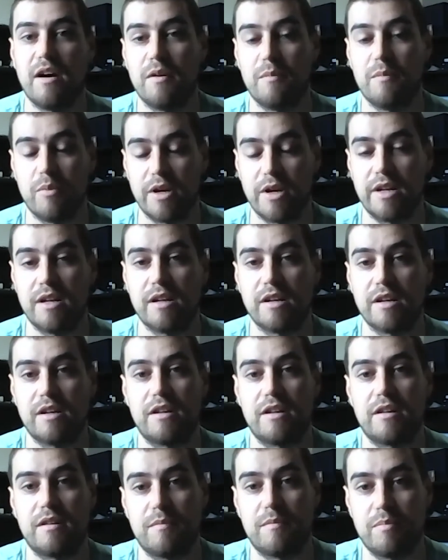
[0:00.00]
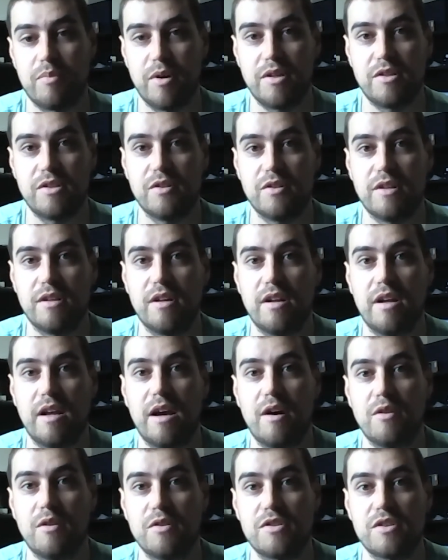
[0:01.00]
bringing a printer into
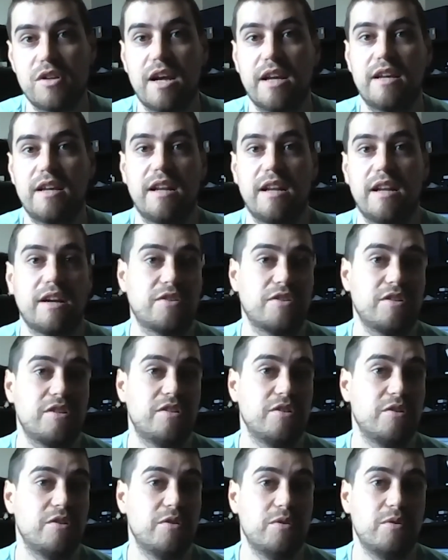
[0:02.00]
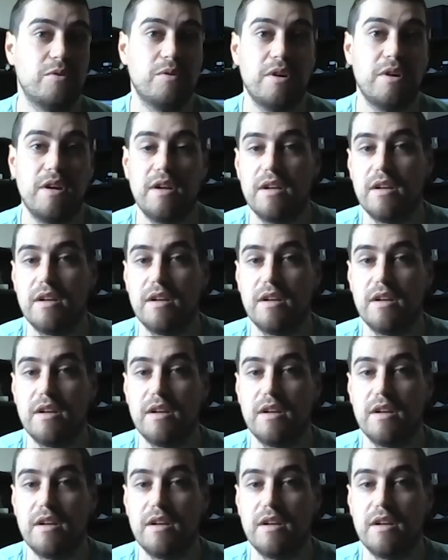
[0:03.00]
house, I can actually do